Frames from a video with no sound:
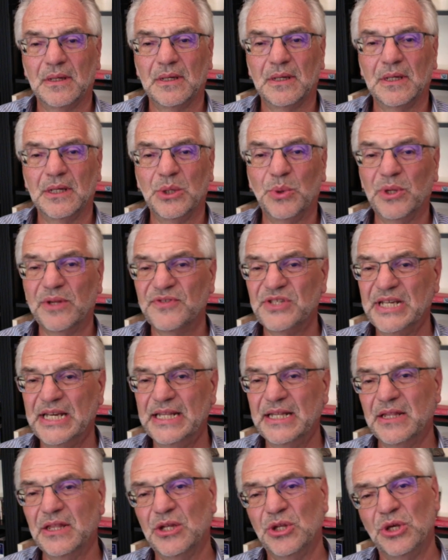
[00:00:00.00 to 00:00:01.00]
You will have seen
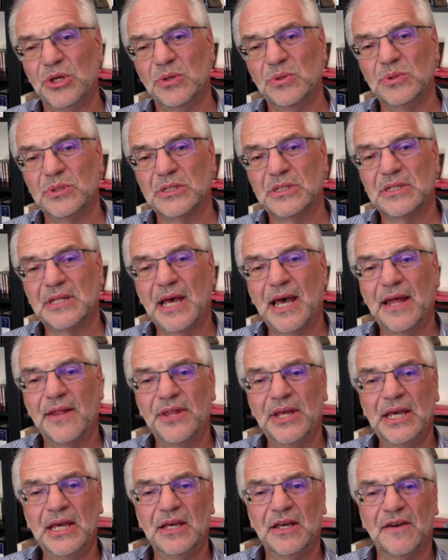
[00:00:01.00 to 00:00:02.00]
in the news that
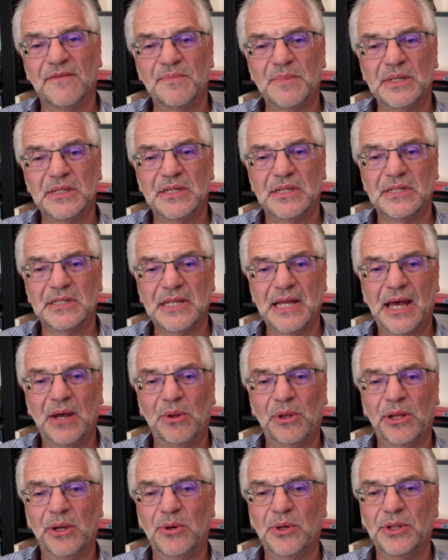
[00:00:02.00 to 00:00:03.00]
the government has now
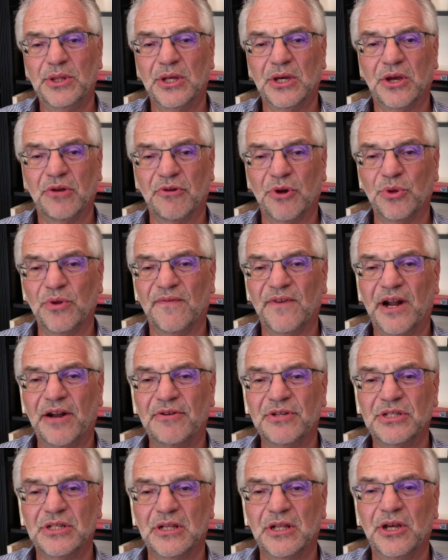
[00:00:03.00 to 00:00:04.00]
lowered the
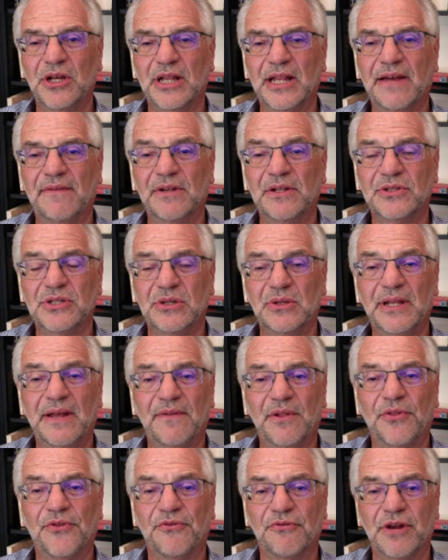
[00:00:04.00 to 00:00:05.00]
coronavirus alert level to
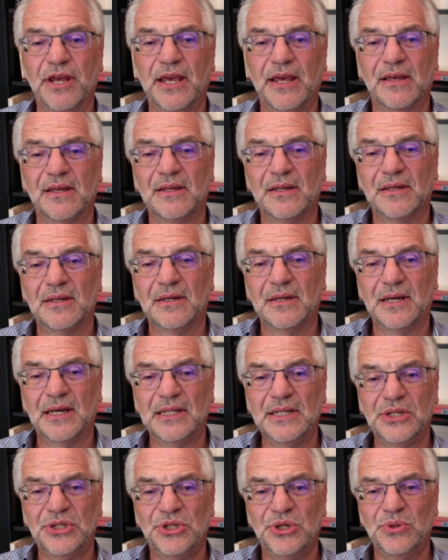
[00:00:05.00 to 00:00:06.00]
level 3 and
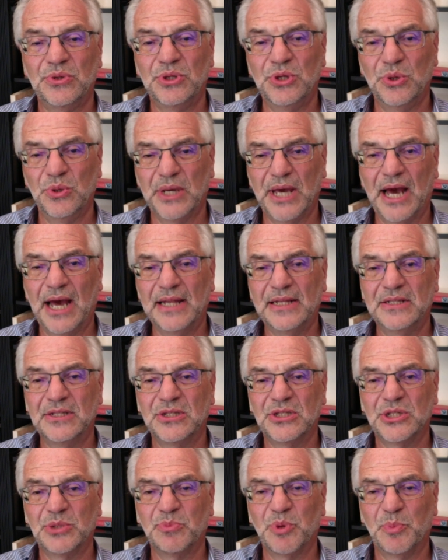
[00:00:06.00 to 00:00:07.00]
issued new
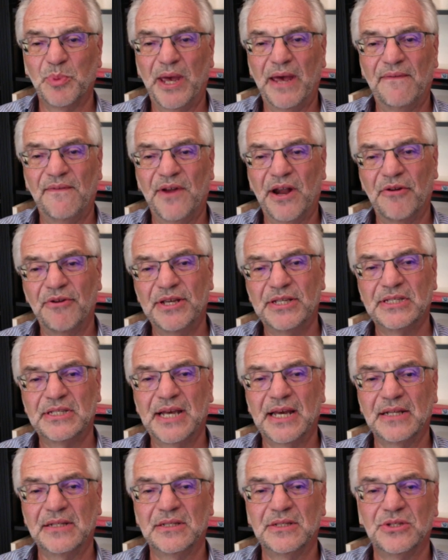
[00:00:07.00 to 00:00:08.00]
guidance to prepare various
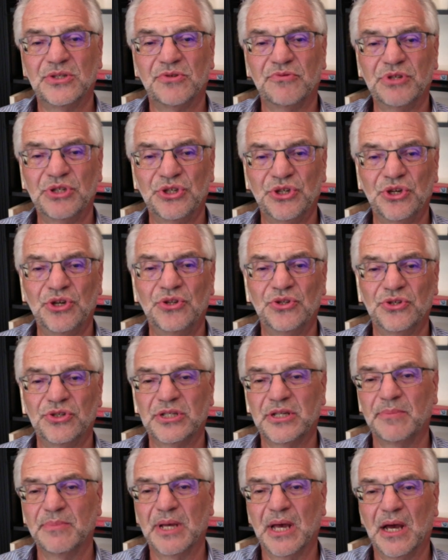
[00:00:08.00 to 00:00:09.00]
sectors to return to
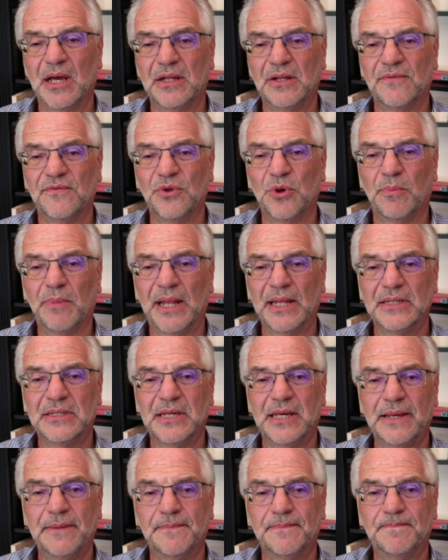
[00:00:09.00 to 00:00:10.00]
some kind of
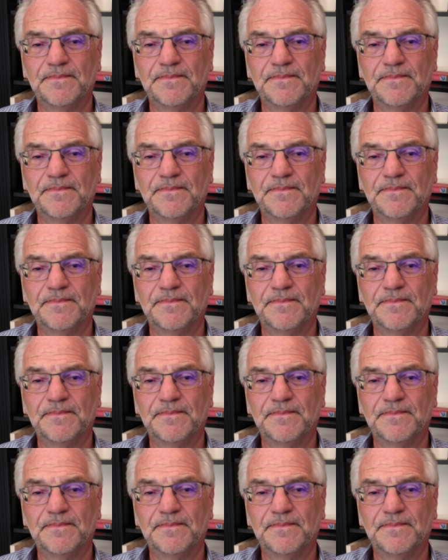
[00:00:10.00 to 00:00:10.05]
normality.